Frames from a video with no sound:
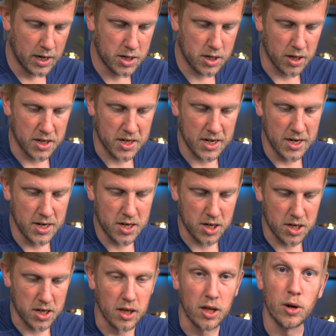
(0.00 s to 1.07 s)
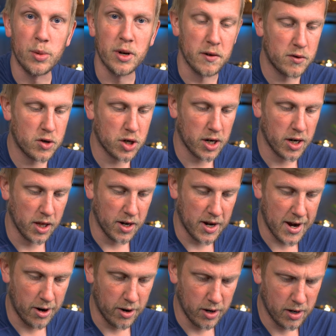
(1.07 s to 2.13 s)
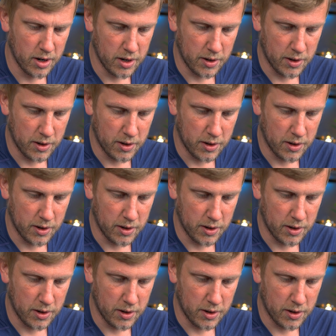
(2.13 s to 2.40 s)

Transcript: So this is just a little bit of trial and error.